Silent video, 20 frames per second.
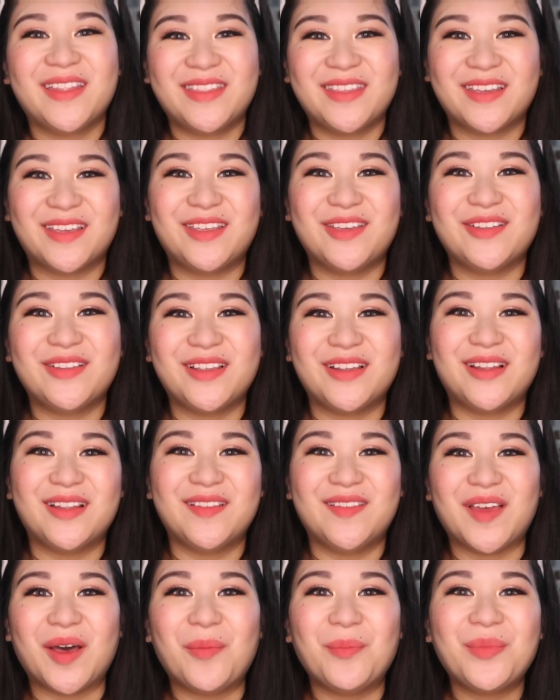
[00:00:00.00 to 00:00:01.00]
the cute
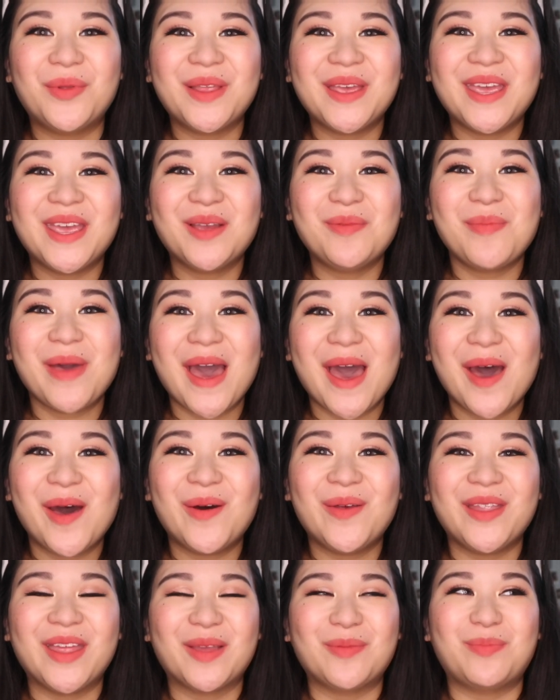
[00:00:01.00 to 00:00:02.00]
little dumpling
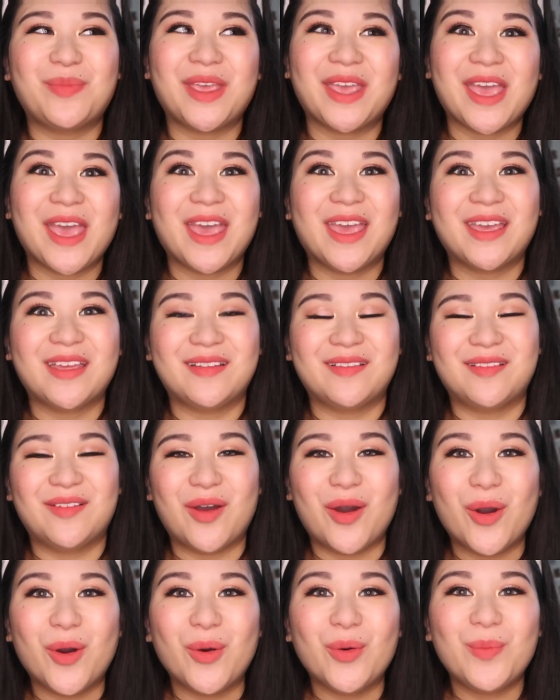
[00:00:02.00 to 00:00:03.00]
bow, like B A
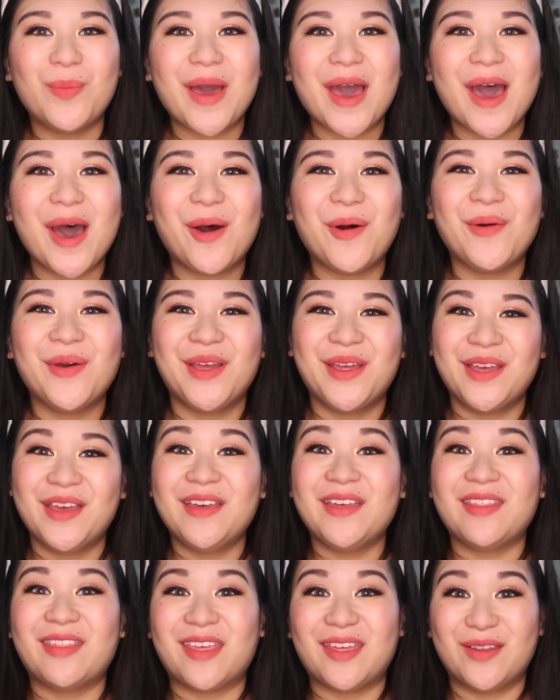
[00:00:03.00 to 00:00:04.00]
O bow.
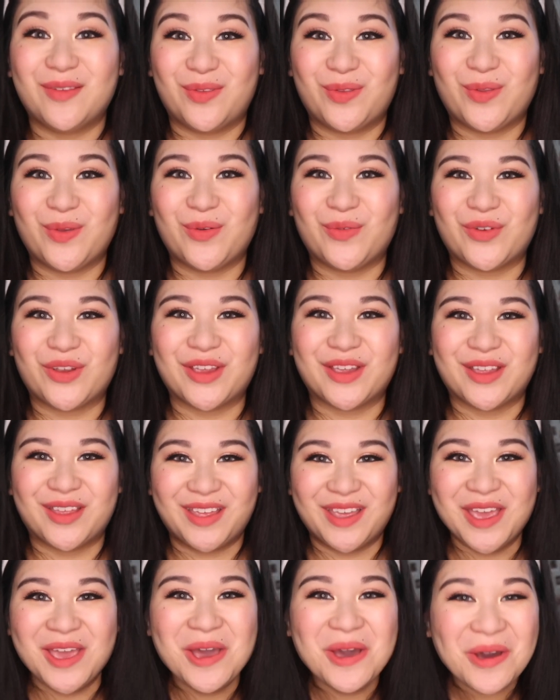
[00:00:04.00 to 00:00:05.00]
That is so freaking
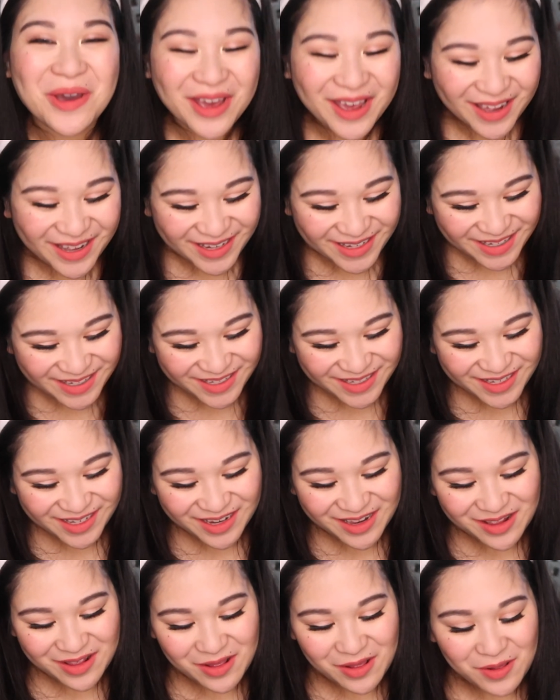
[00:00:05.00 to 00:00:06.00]
cute.
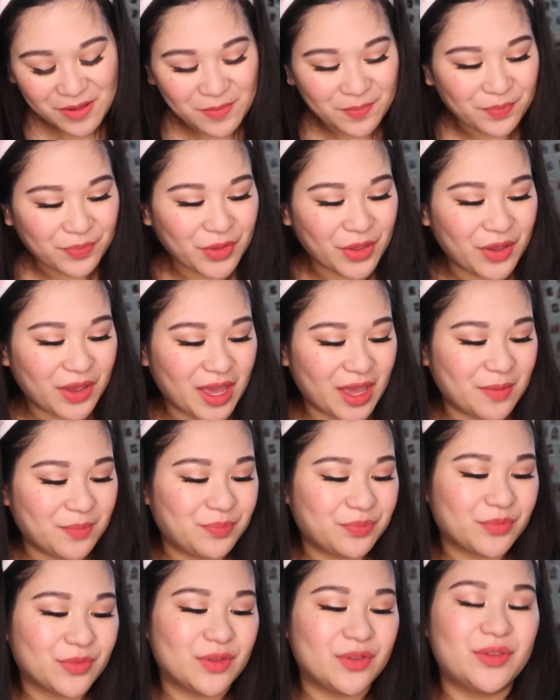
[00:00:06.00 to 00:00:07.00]
Okay,
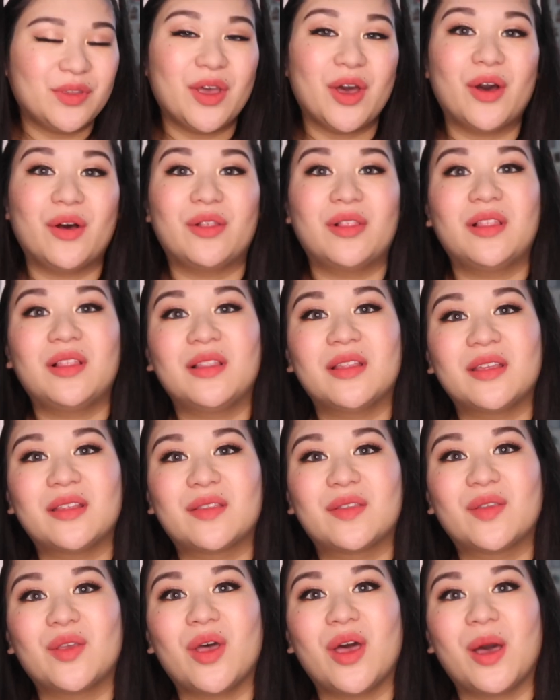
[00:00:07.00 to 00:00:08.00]
so
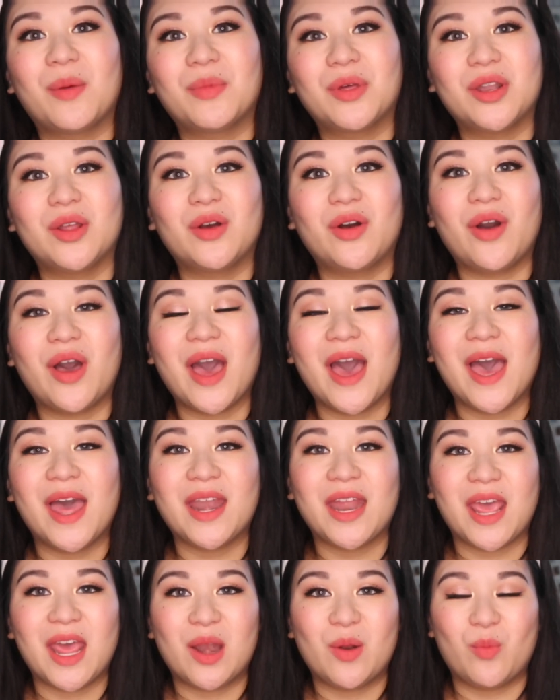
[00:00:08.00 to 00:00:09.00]
let's, I'm going to go
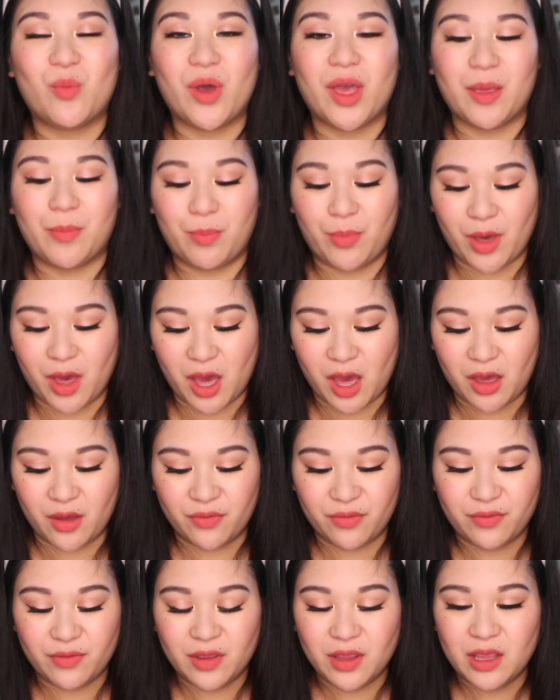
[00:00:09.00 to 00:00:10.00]
ahead and wipe
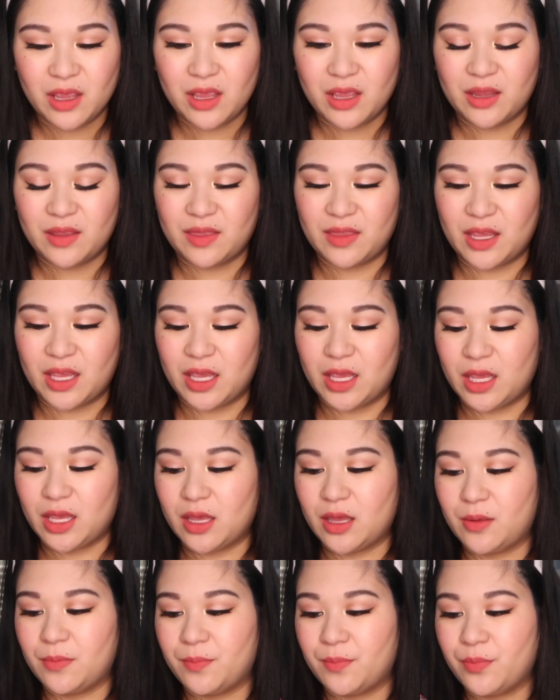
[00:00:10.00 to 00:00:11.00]
off
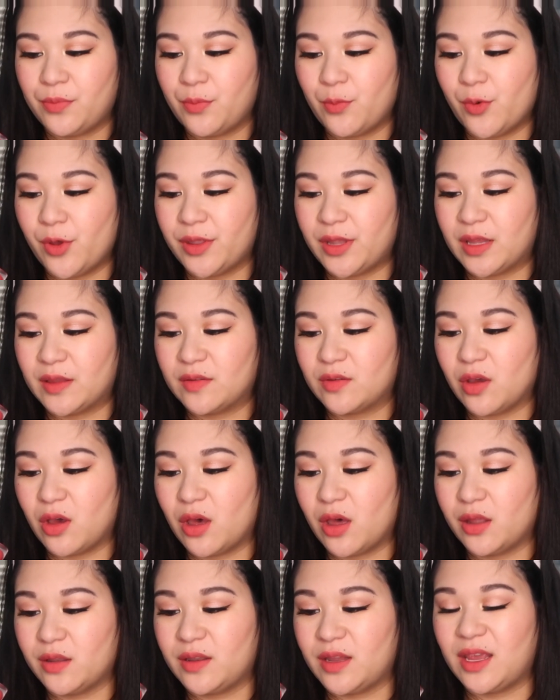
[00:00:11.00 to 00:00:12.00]
the one that's
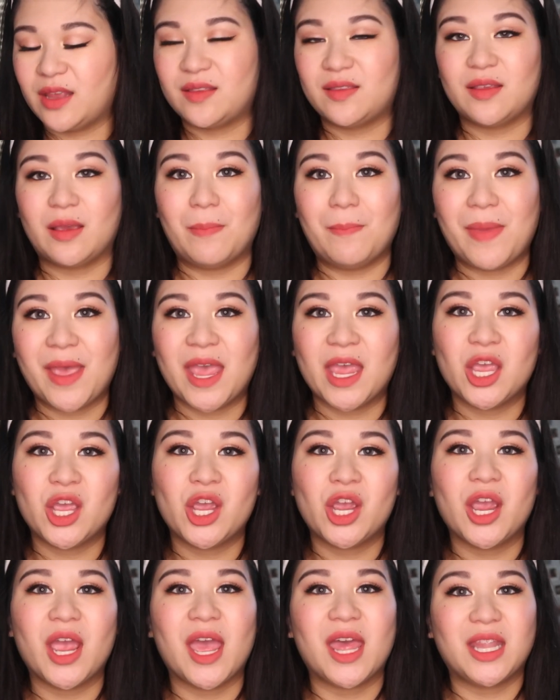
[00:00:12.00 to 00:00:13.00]
called It's a
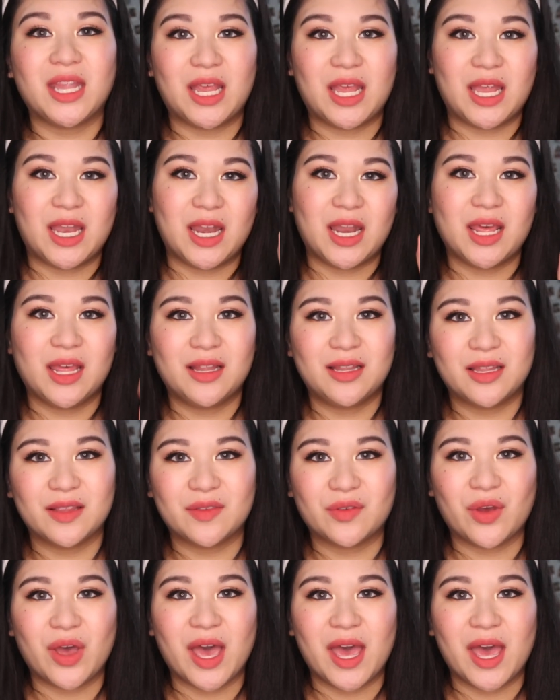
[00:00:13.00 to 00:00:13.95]
Banger, and then let's go